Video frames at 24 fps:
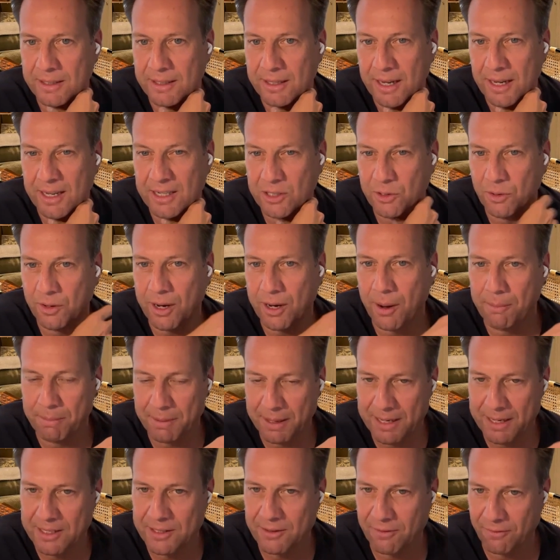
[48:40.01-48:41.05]
And so
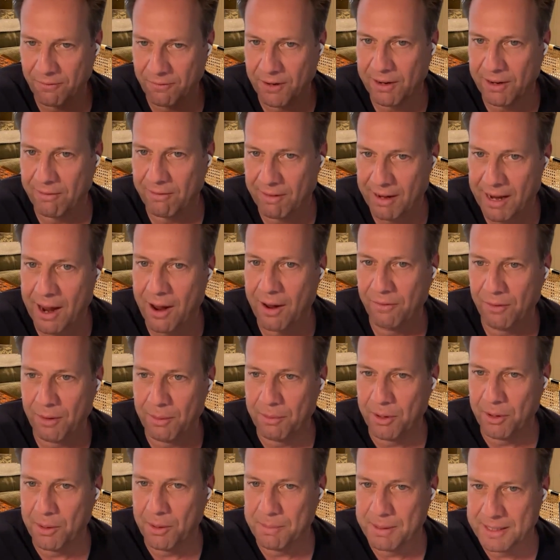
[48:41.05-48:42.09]
companies are figuring out, if I'm
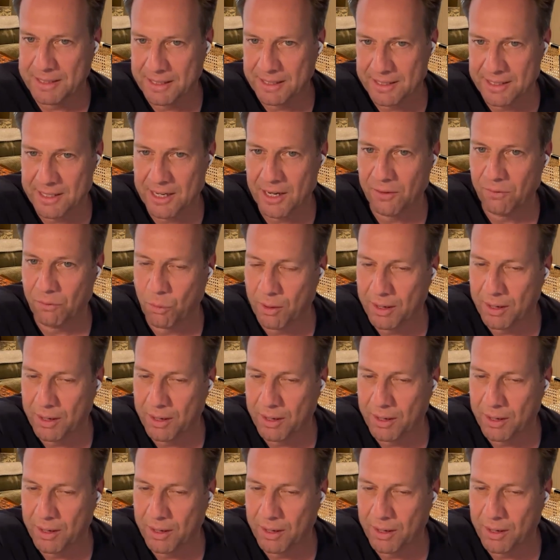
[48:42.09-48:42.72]
going to be successful,